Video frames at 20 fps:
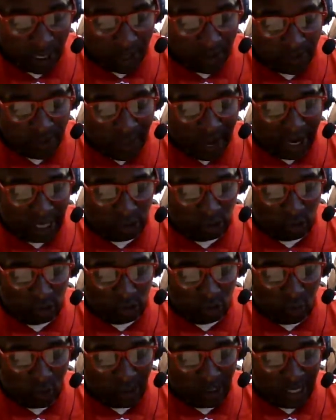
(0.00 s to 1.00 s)
Niners were
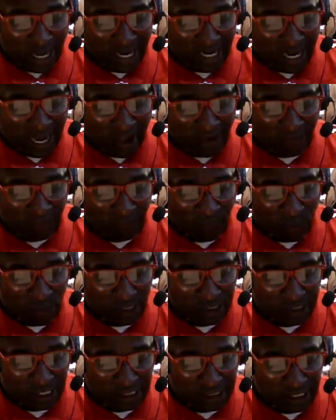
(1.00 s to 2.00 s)
29 out of
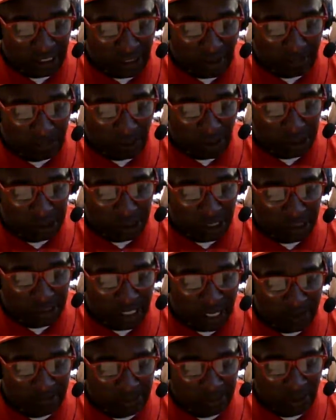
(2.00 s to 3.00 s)
46 in completion
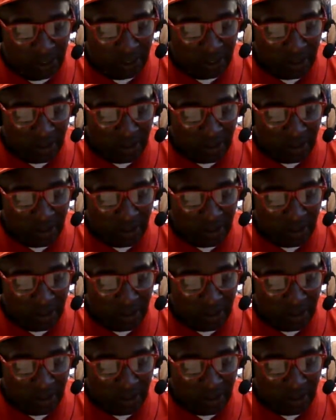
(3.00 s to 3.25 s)
attempts.